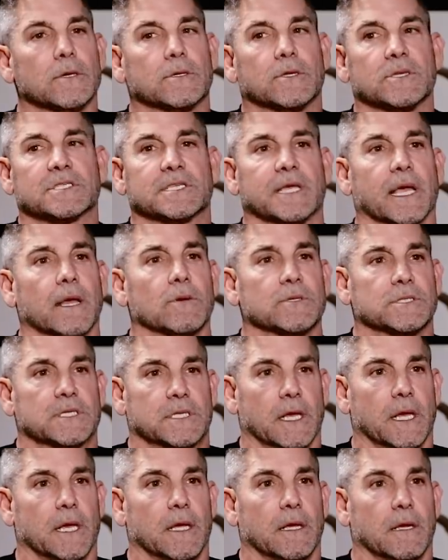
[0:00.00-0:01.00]
look that the sales
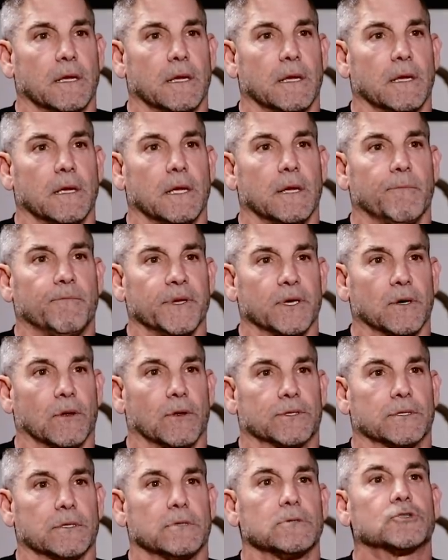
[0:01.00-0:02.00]
thing
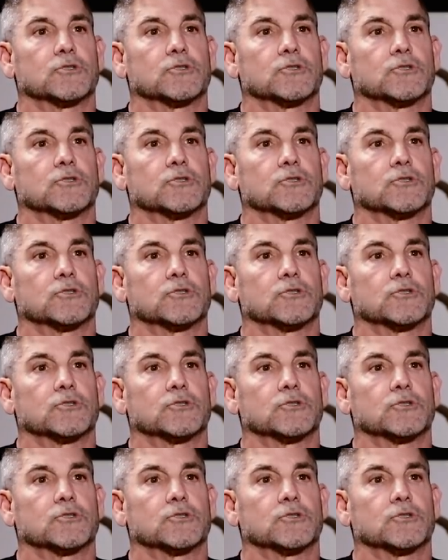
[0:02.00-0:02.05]
built